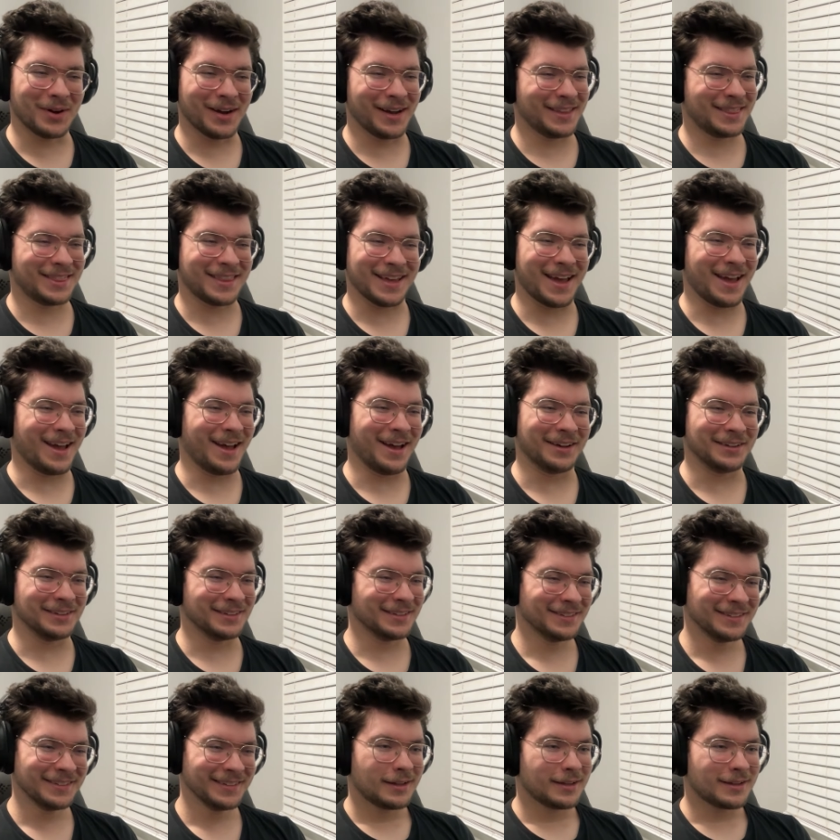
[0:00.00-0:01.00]
what the
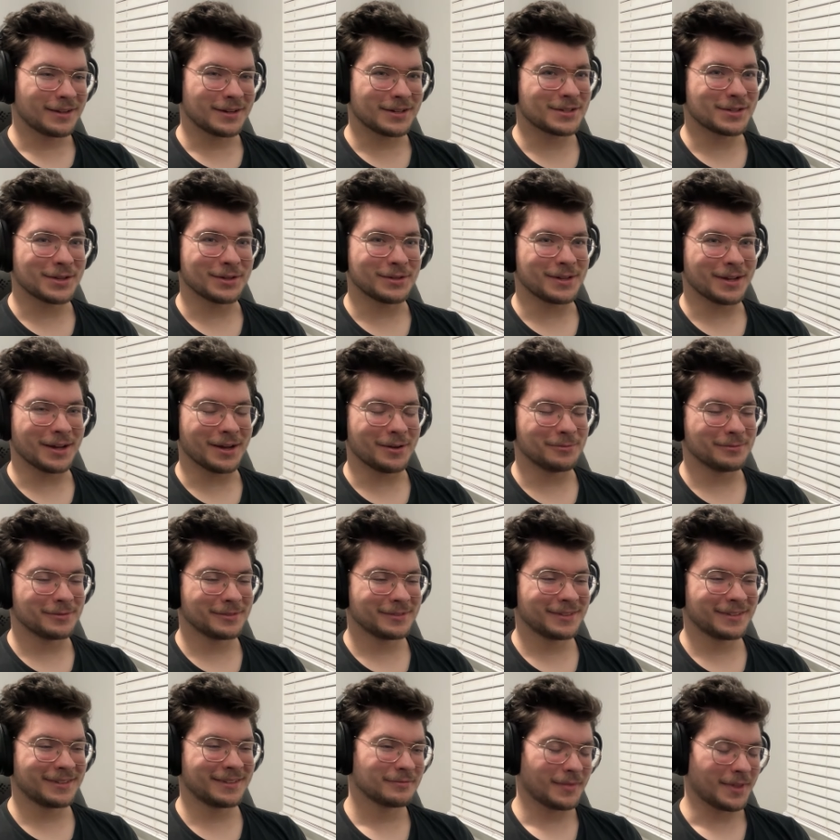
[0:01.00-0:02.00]
hell? You're so dumb.
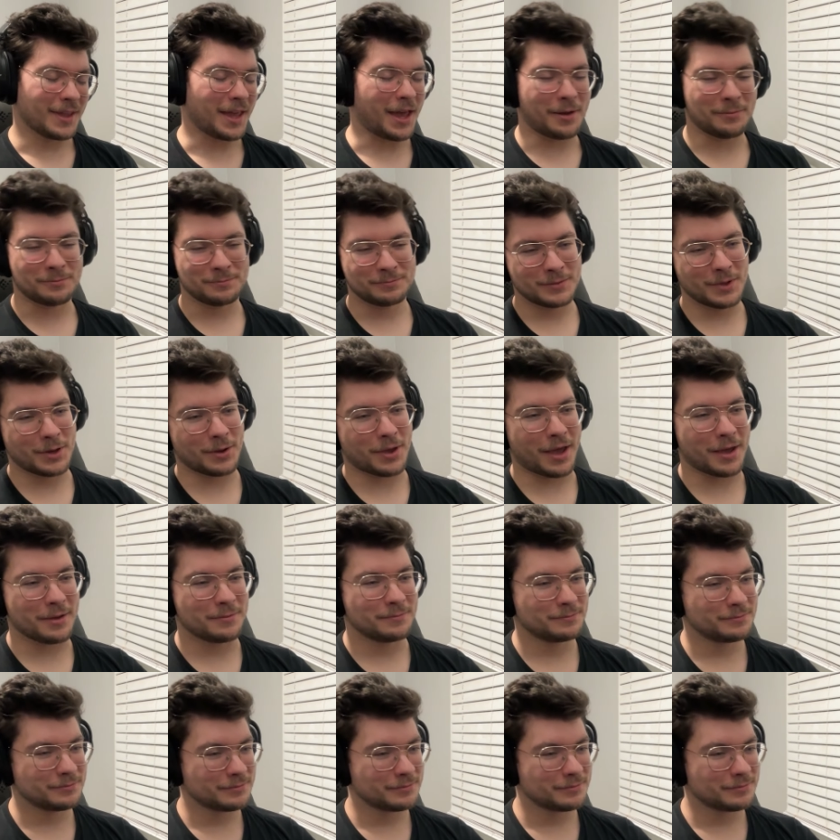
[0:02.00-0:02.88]
Yeah. Okay.